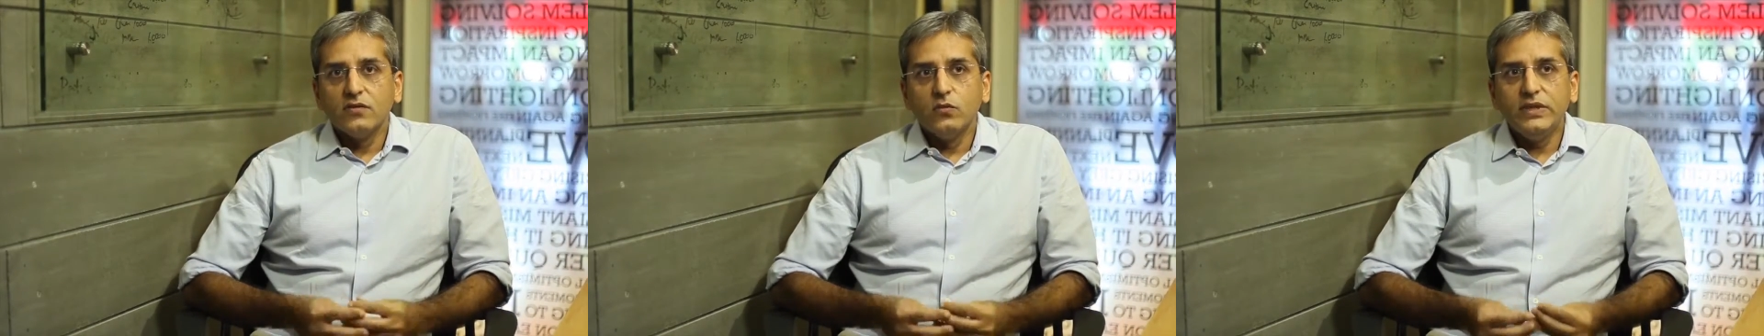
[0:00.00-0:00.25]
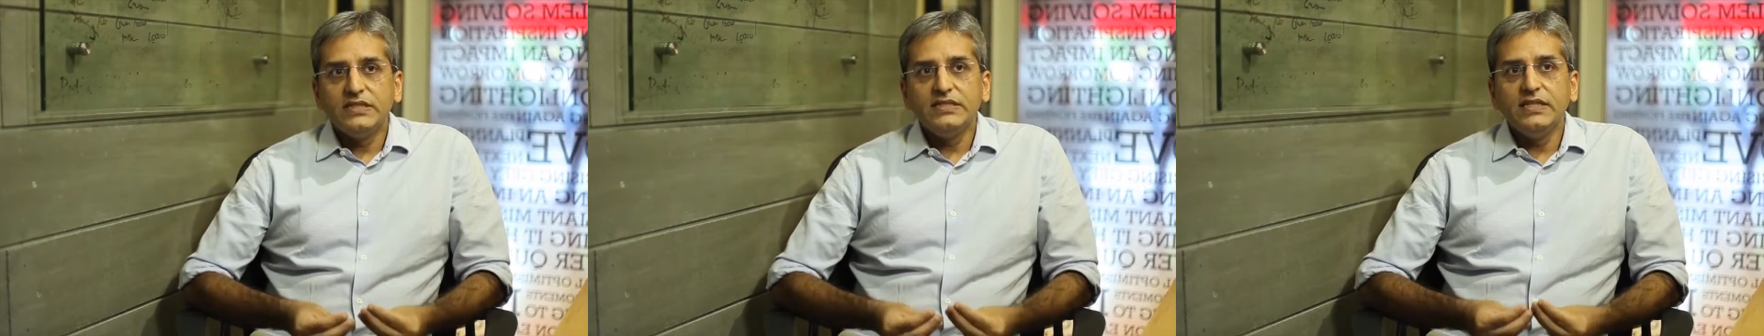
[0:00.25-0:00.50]

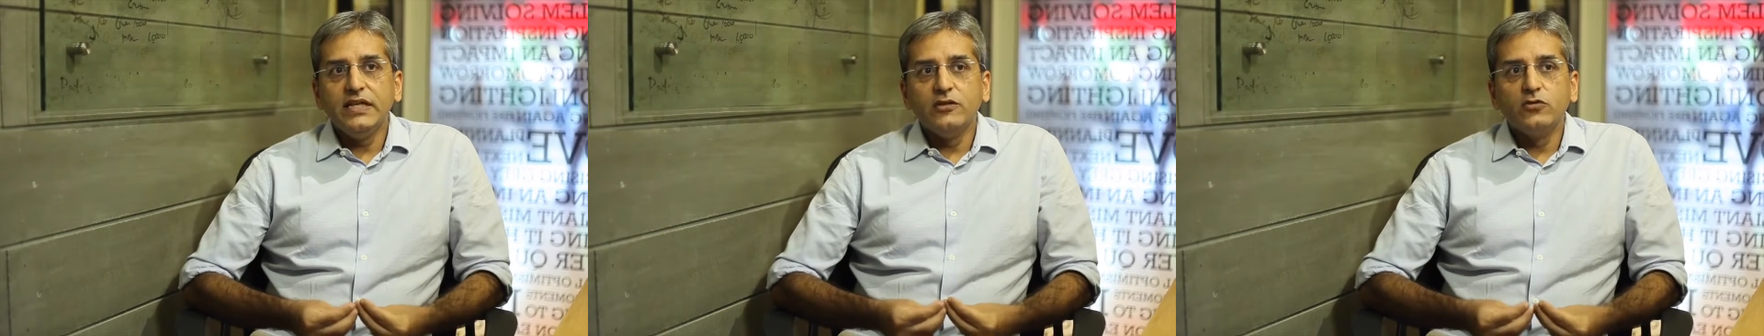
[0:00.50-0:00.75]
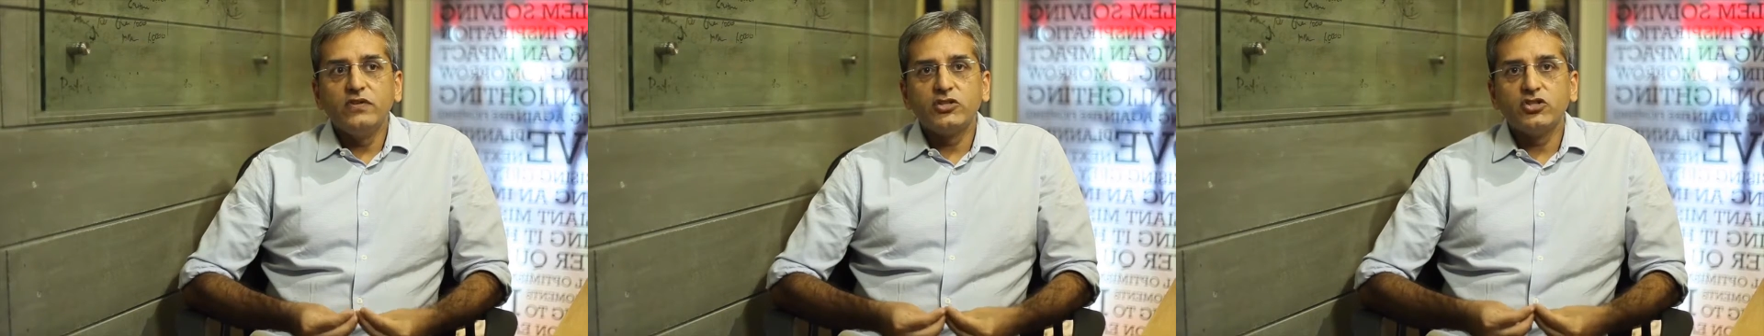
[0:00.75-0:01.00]
we see
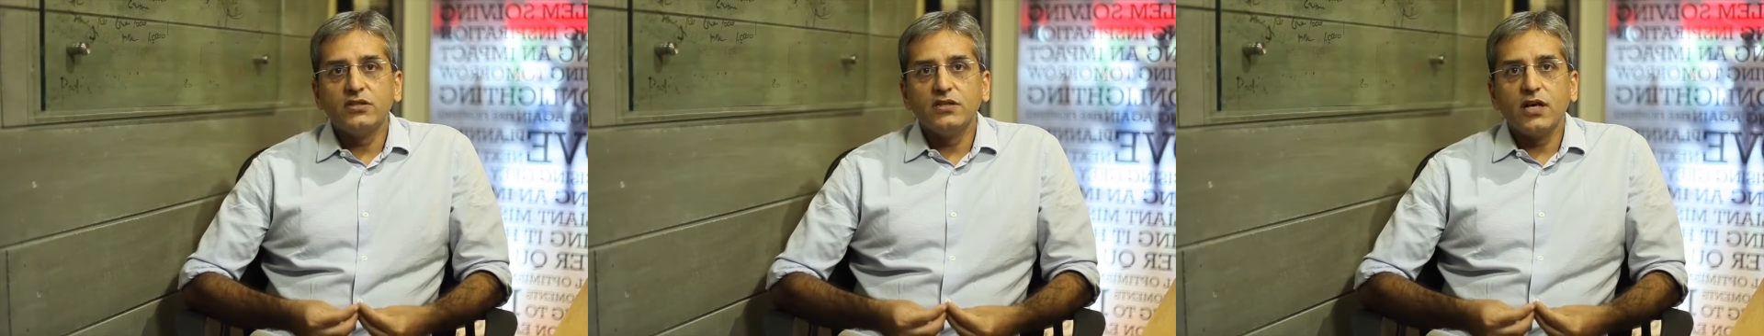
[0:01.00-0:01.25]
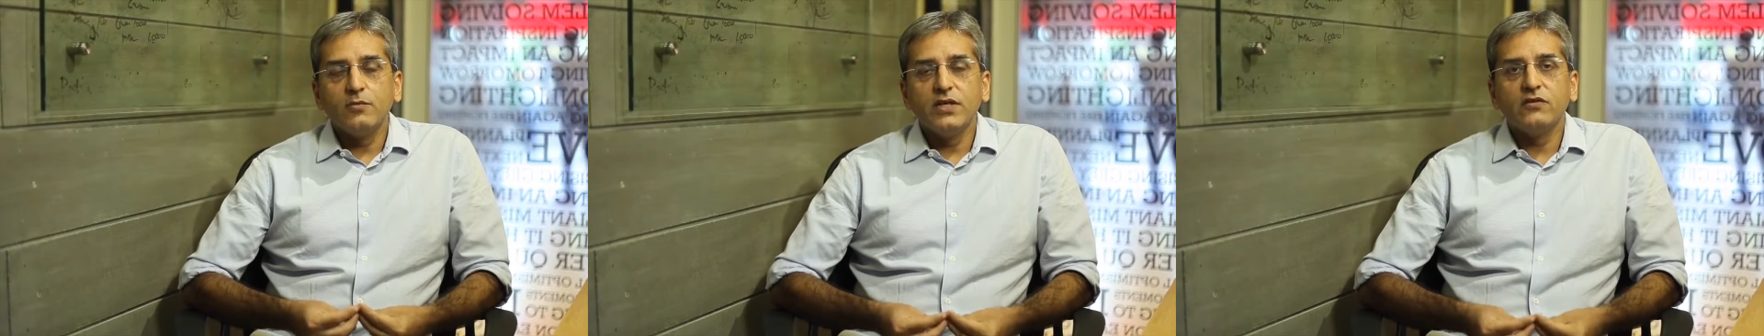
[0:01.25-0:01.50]
innovation
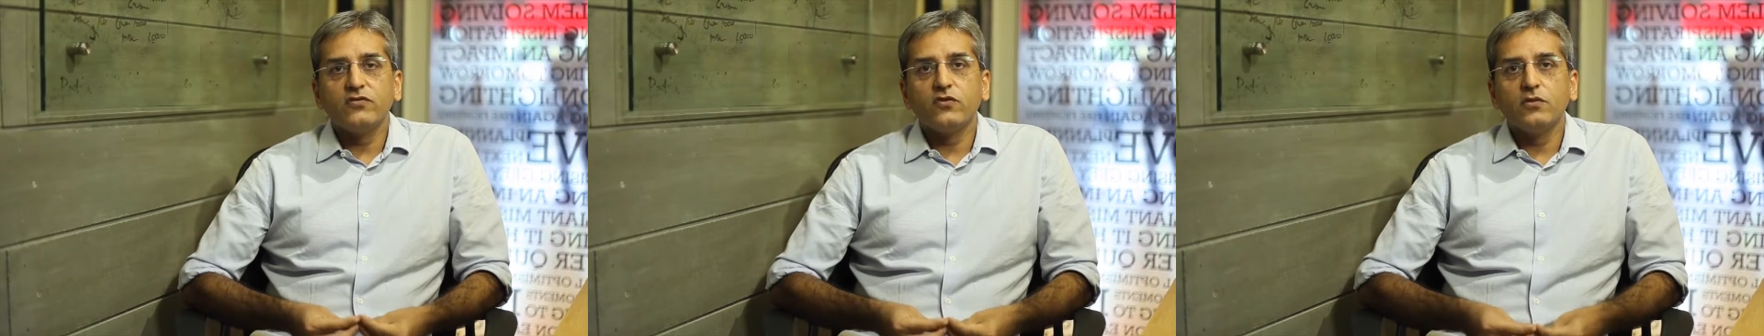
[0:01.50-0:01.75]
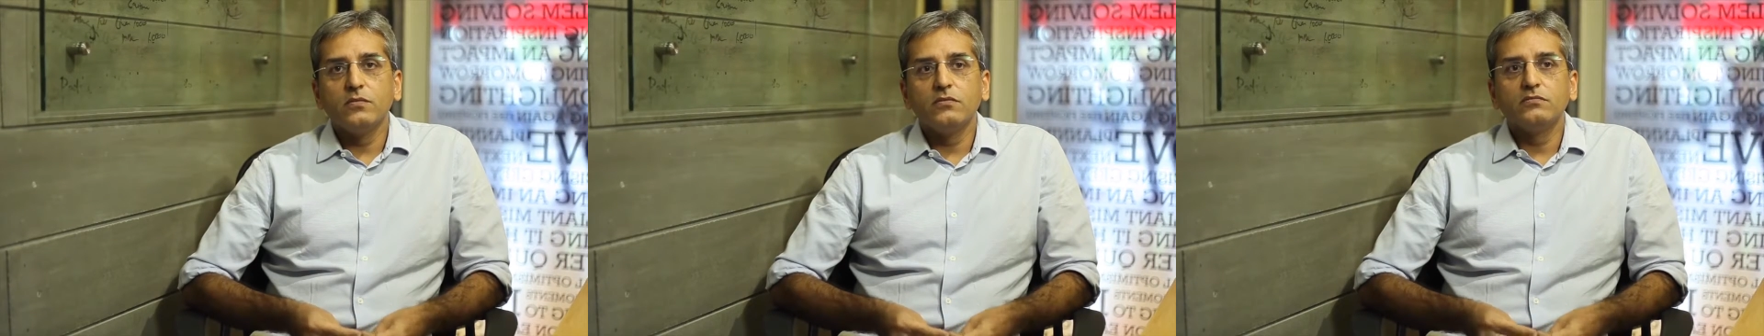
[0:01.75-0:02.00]
coming
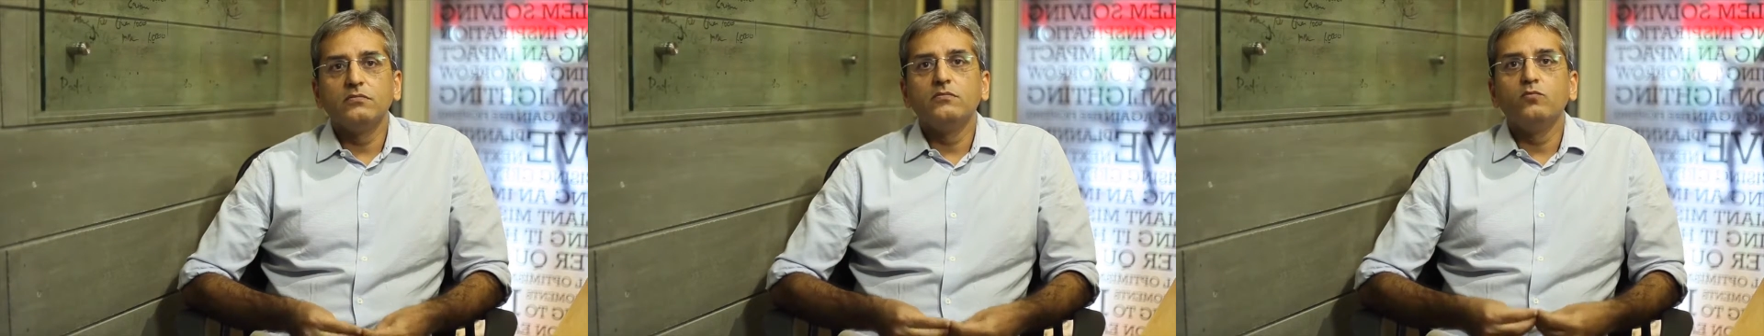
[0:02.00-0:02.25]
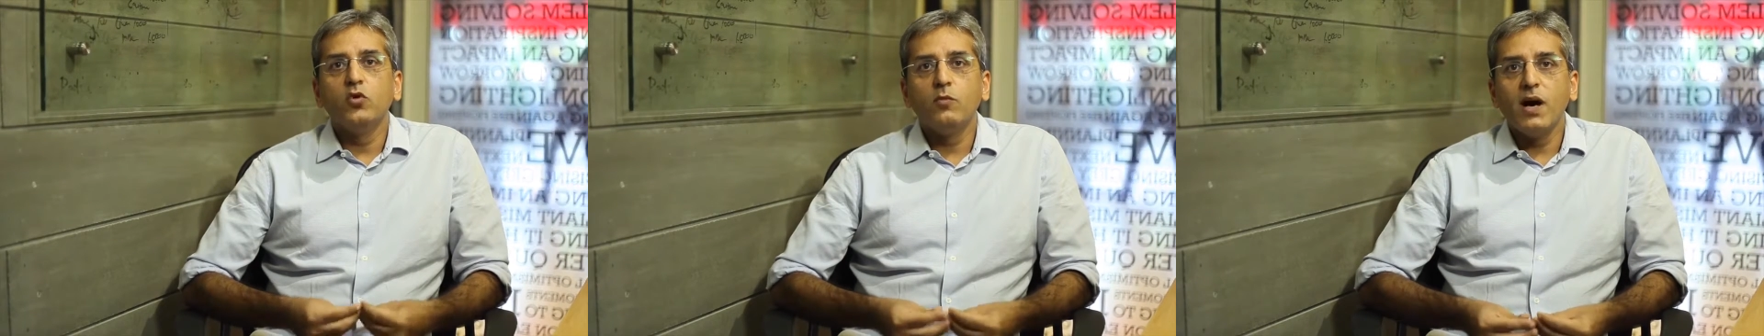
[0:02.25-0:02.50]
from
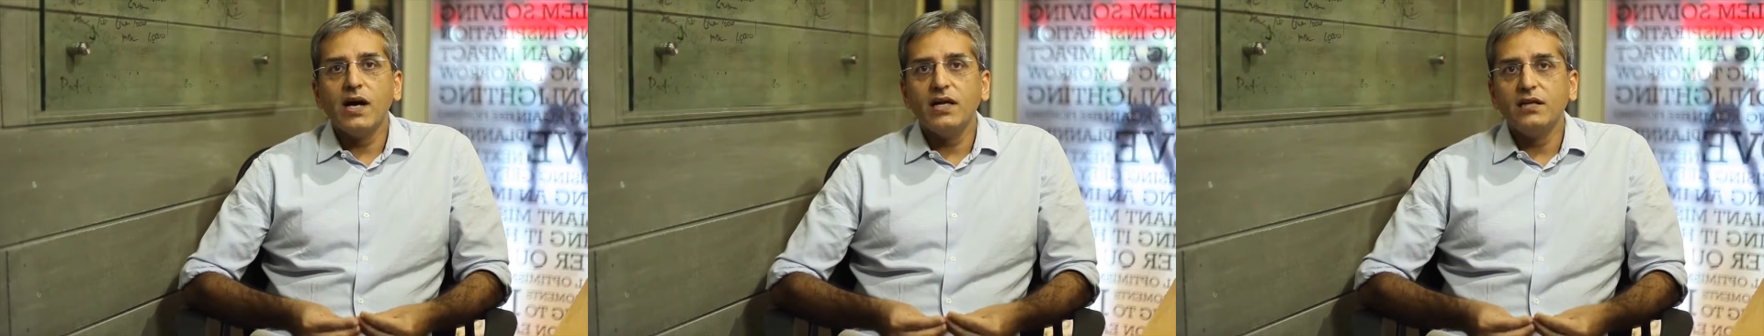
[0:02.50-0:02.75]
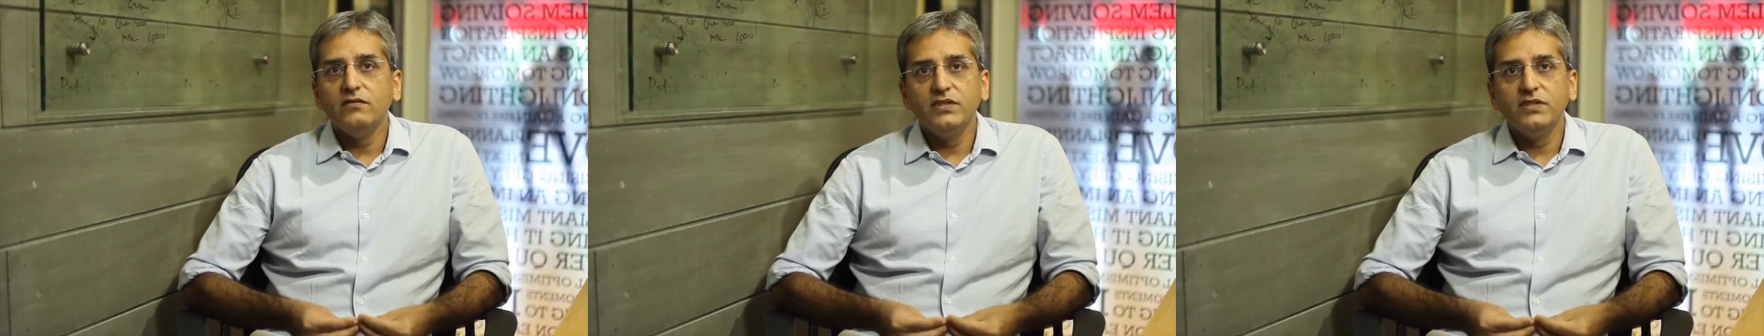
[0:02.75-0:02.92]
mobile,